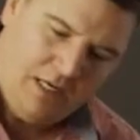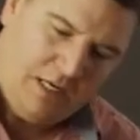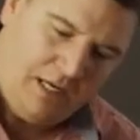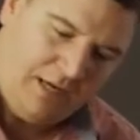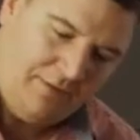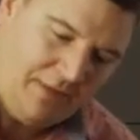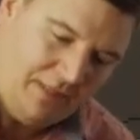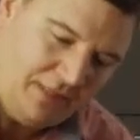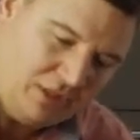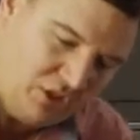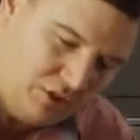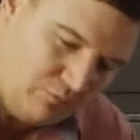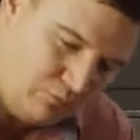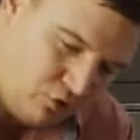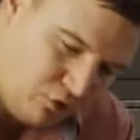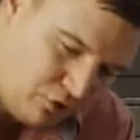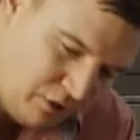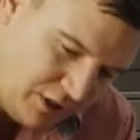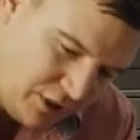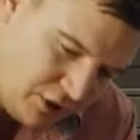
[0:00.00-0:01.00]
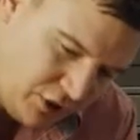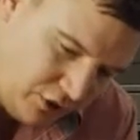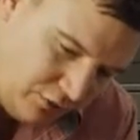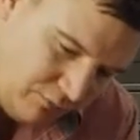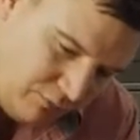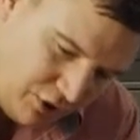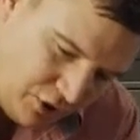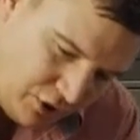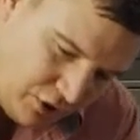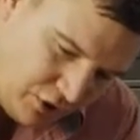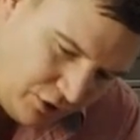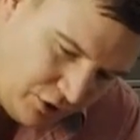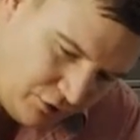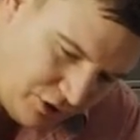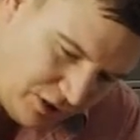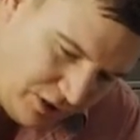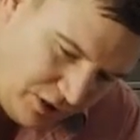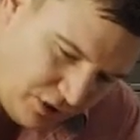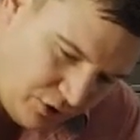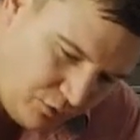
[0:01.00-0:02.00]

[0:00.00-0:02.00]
And then some traditional mustard cress as